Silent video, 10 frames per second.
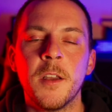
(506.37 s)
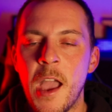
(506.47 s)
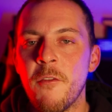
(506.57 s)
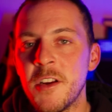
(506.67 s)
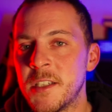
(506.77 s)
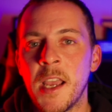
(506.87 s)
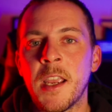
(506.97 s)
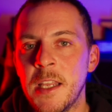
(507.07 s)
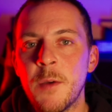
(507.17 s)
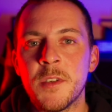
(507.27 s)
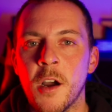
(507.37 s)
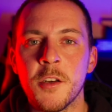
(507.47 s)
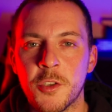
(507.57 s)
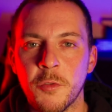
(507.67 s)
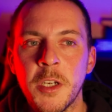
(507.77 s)
Every second he was on
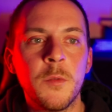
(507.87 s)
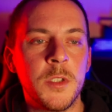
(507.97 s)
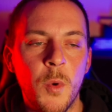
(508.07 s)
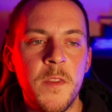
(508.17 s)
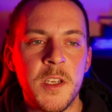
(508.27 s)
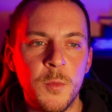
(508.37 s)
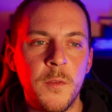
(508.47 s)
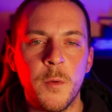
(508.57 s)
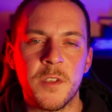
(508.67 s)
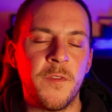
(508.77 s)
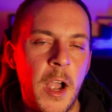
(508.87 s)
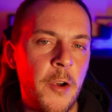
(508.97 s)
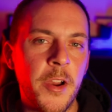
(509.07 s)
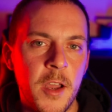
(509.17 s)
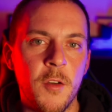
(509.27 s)
screen was when this movie was
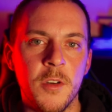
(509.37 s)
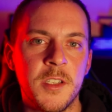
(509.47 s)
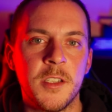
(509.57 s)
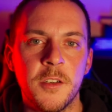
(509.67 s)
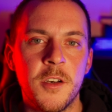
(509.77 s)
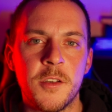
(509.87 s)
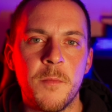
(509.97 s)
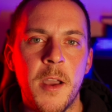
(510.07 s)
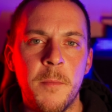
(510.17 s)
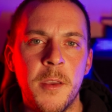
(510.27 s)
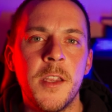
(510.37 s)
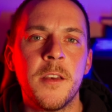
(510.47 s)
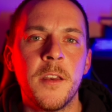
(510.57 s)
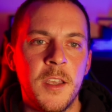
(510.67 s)
firing on all cylinders, in my opinion.